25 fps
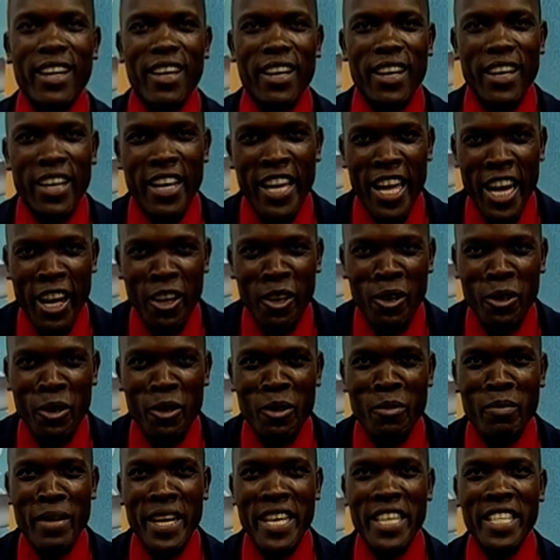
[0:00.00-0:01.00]
Hello,
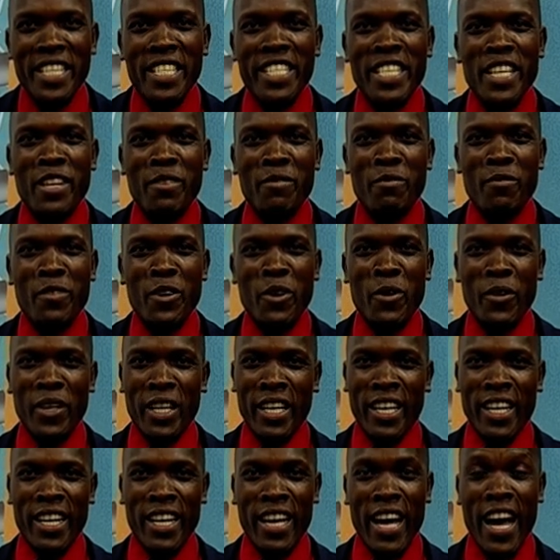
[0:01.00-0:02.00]
my dear
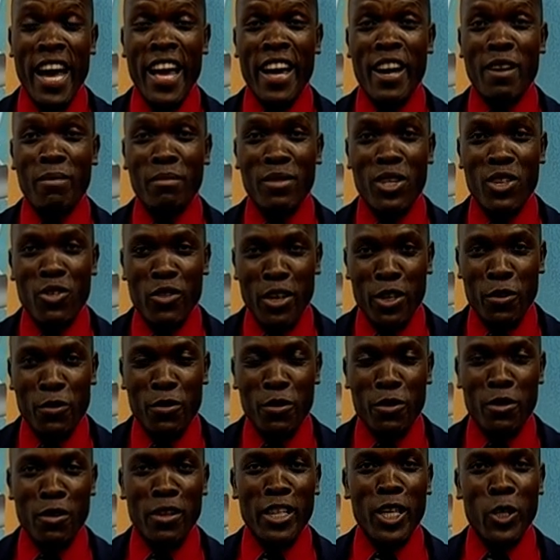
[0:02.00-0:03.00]
viewer. I am
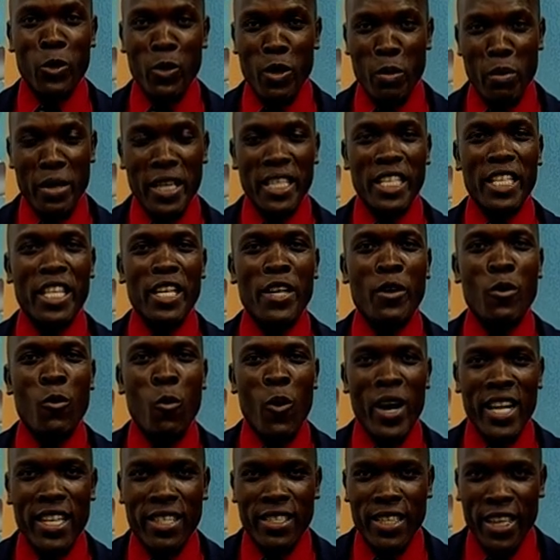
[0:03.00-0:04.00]
grateful that you are meeting
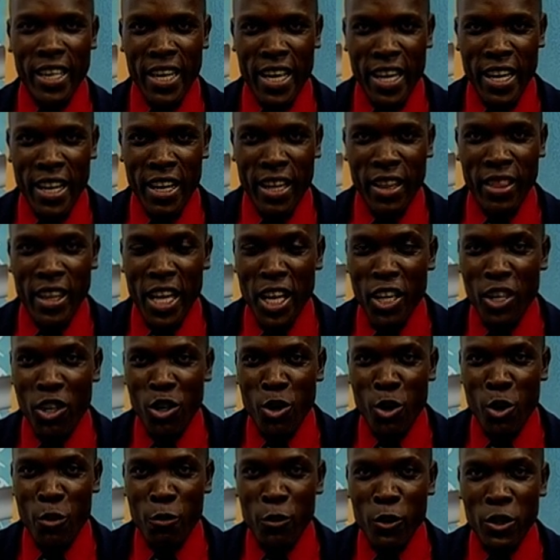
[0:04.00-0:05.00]
once again. Thank
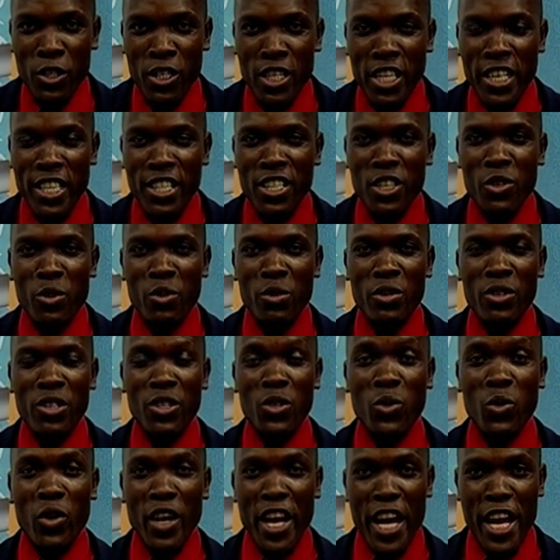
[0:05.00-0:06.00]
you for staying tuned
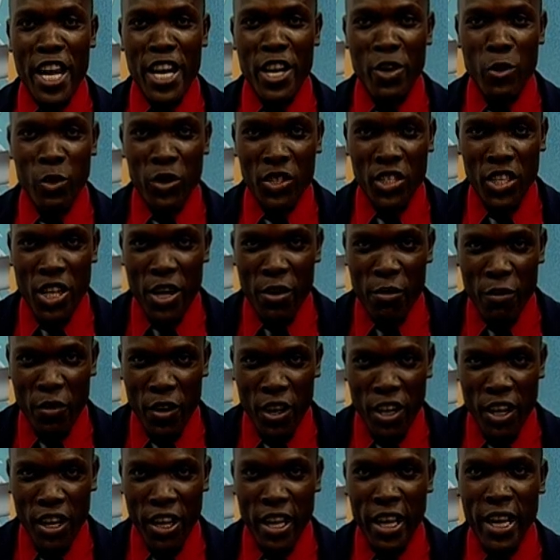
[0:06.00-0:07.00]
to Edu
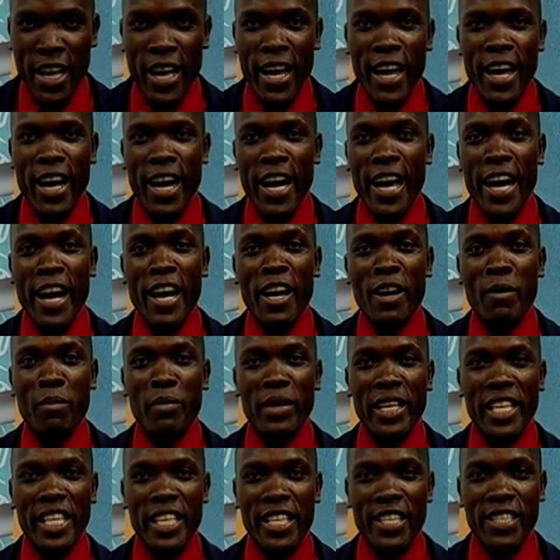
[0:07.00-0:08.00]
TV. I am
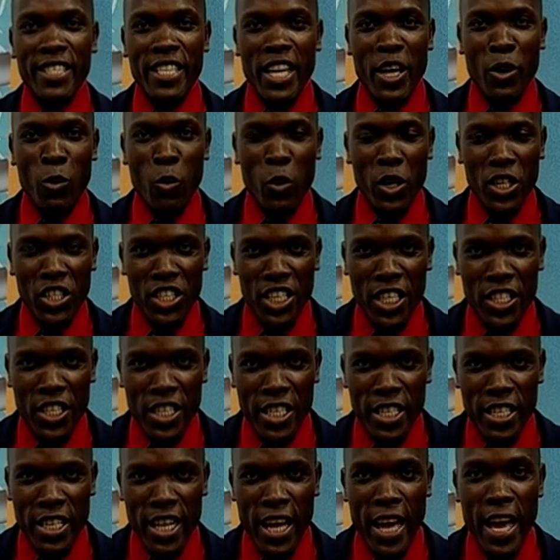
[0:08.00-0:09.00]
EJ
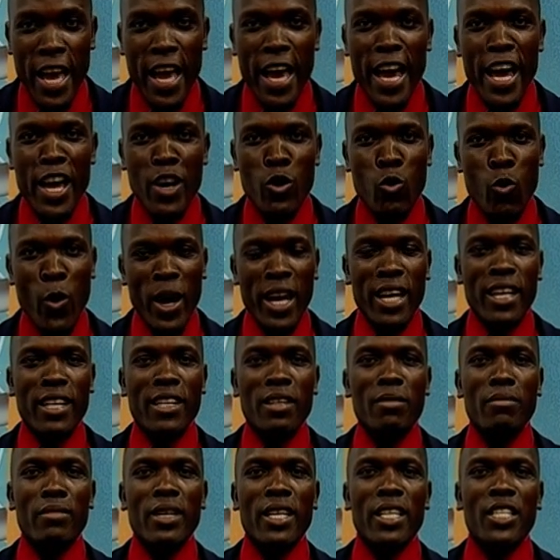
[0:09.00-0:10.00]
Washington, and
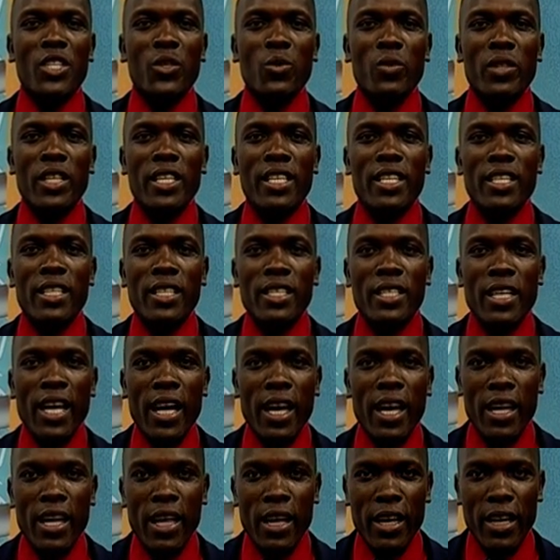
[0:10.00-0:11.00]
welcome to this
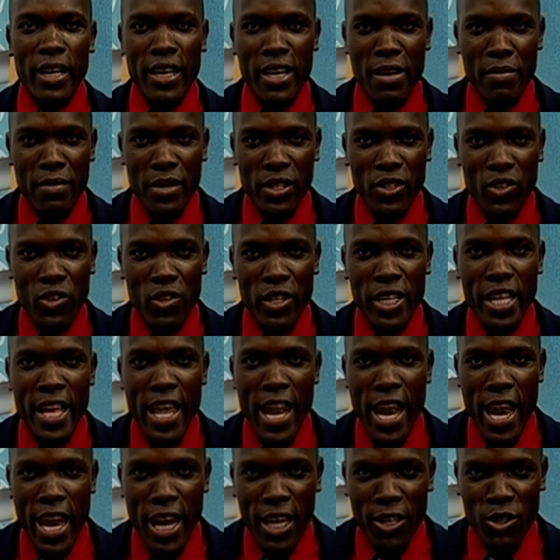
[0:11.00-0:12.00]
chemistry
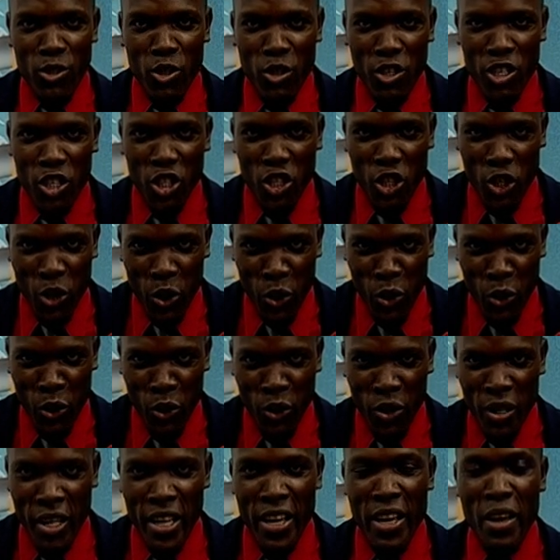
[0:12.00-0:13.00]
lesson show.
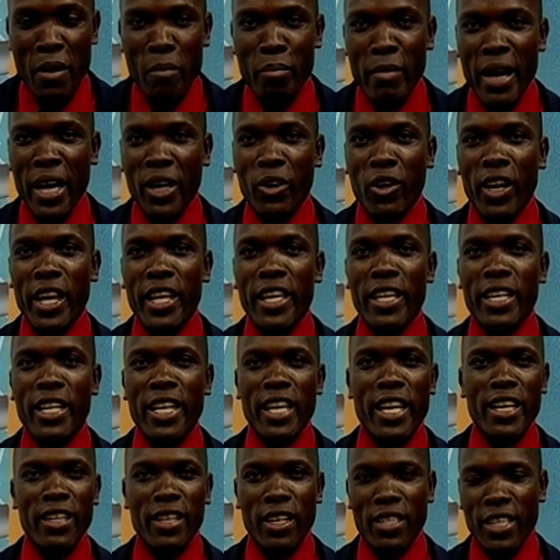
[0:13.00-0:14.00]
My colleague
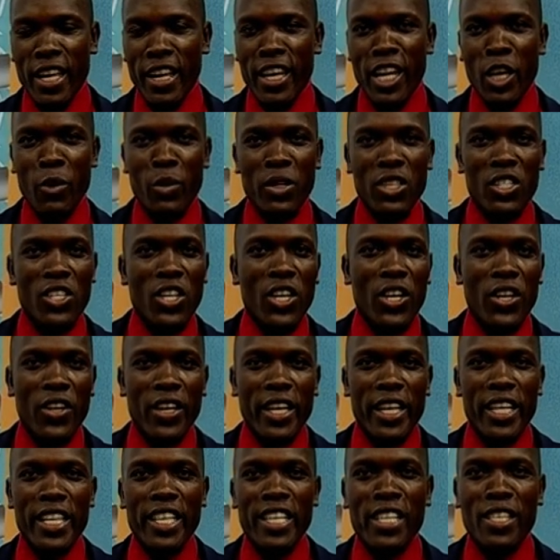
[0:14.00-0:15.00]
in the sign language doc
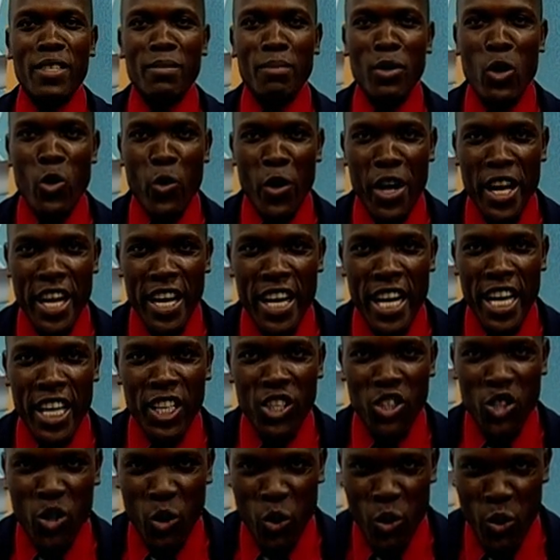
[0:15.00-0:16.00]
is Maureen
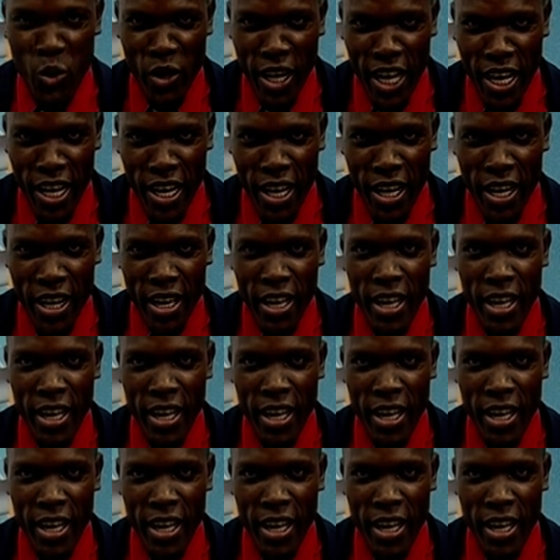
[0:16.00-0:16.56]
Njuguna.